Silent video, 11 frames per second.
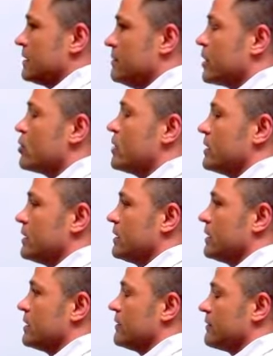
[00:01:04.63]
The middle one,
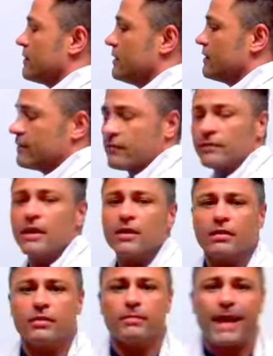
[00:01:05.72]
the
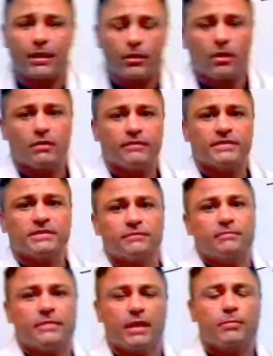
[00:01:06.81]
back curve, the
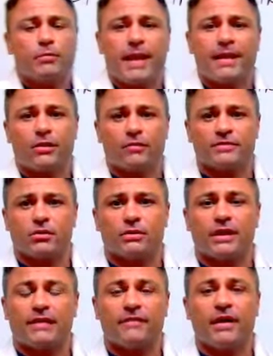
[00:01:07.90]
upper back curve is called
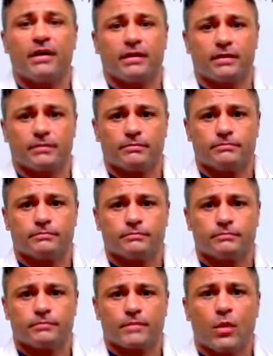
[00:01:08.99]
kyphotic.
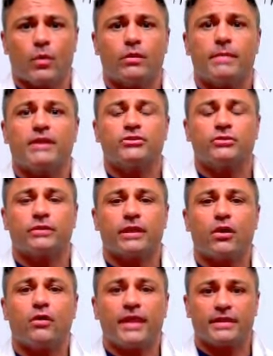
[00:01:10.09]
We want to make sure that
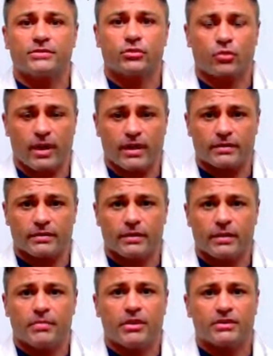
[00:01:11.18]
all that is correct
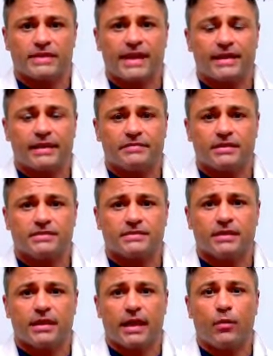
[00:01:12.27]
because that gives us
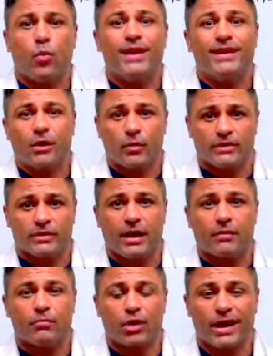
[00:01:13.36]
a window into
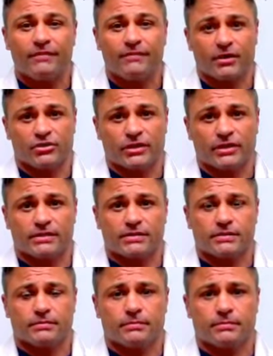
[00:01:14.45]
how brain function is.